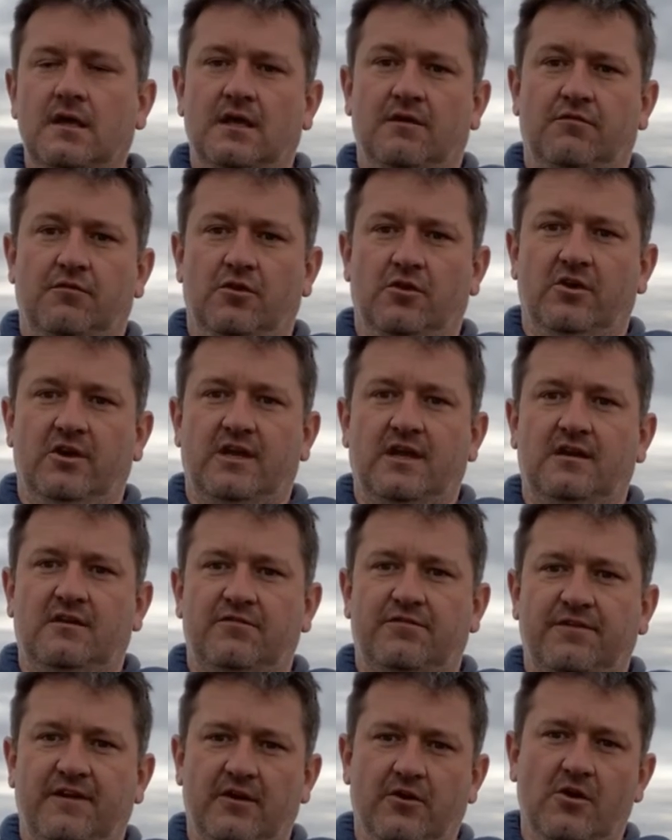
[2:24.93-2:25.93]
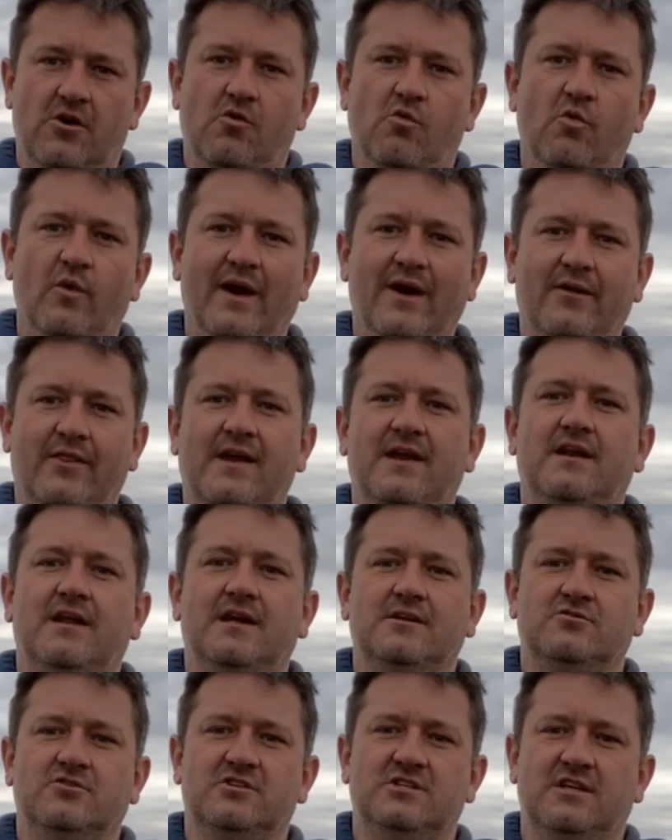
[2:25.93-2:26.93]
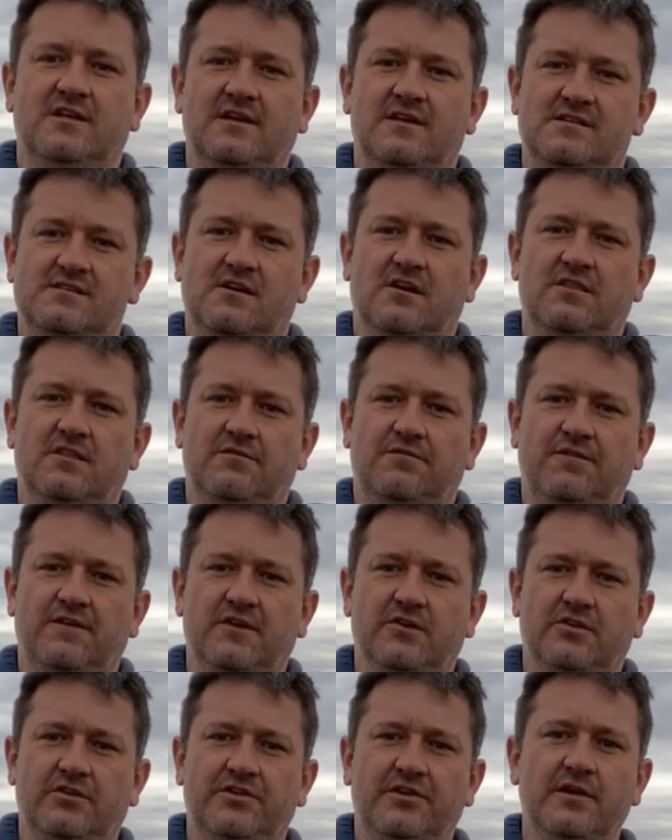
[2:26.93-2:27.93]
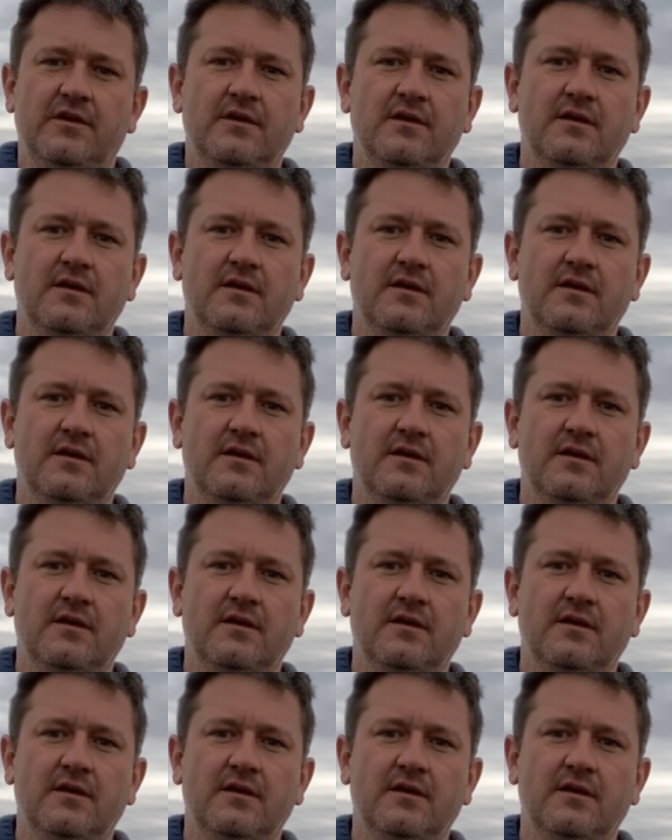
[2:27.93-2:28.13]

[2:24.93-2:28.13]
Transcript: If we're looking to figure out where that nitrogen is on the field,